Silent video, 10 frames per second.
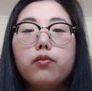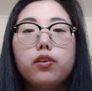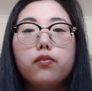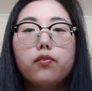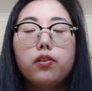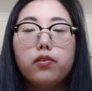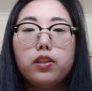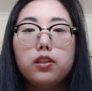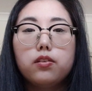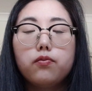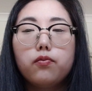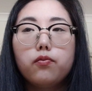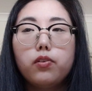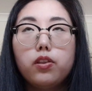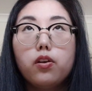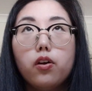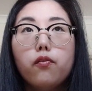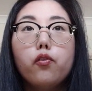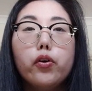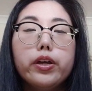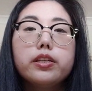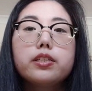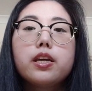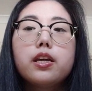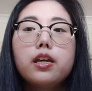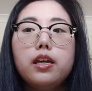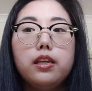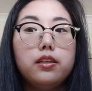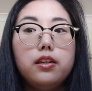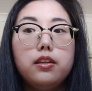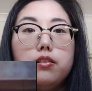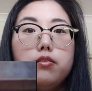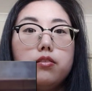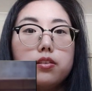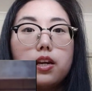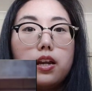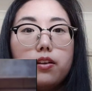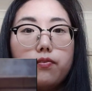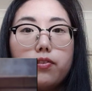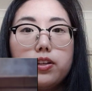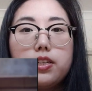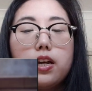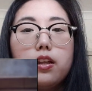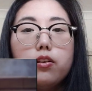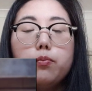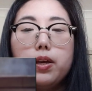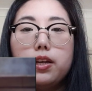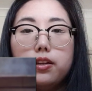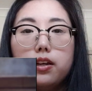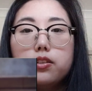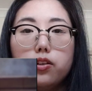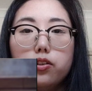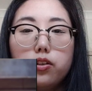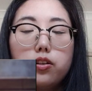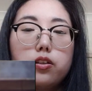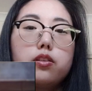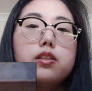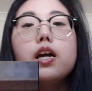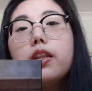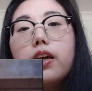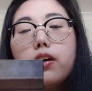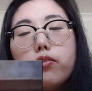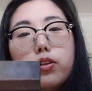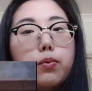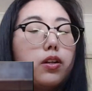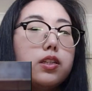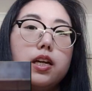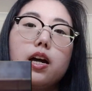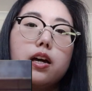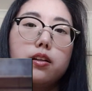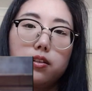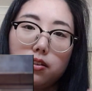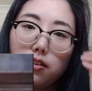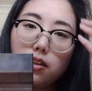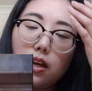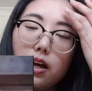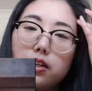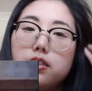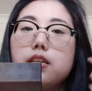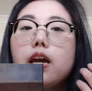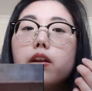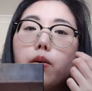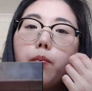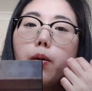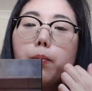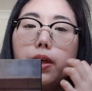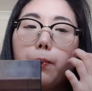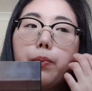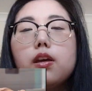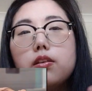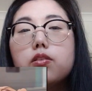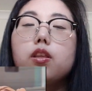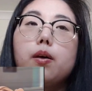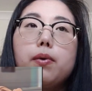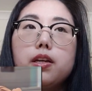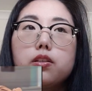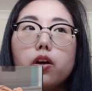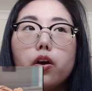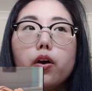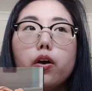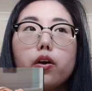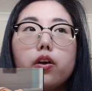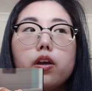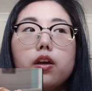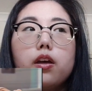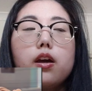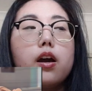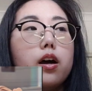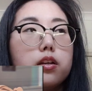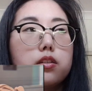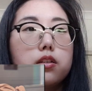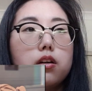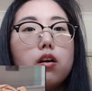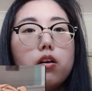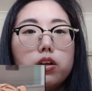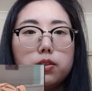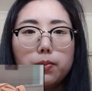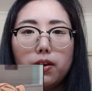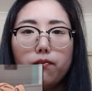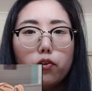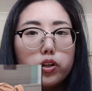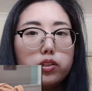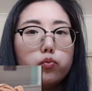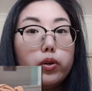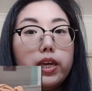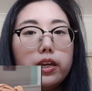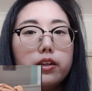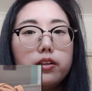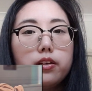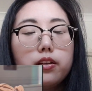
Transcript: with her voice, he just kind of freaks out a little bit and asks her to sign language because he can't understand her properly. So that makes her ask, "Oh, is my voice weird?"